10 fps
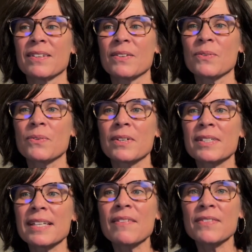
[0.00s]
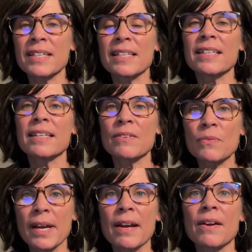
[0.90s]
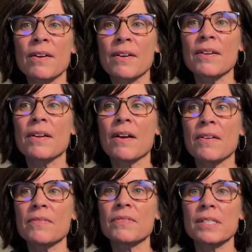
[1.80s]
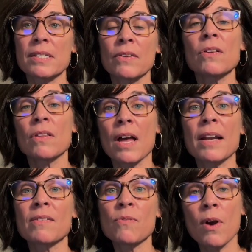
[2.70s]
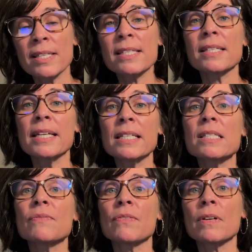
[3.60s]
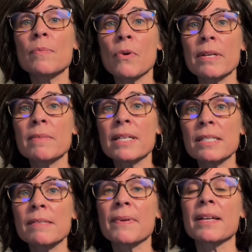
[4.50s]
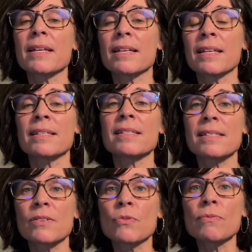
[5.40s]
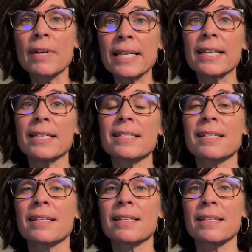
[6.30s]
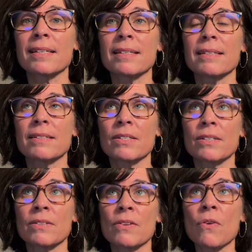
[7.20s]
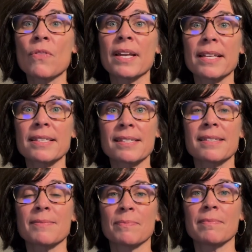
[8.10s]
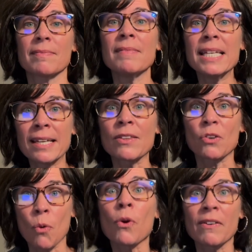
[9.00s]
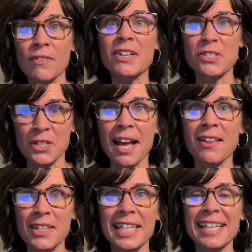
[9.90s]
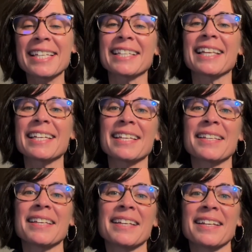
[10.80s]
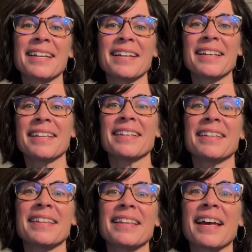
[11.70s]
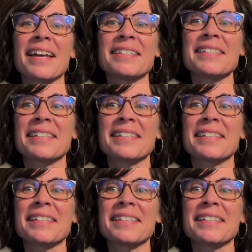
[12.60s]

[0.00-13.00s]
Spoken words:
We're definitely aware of still a lot of wants and needs for appointments, but it is great to know that it's meeting the core functionality, like that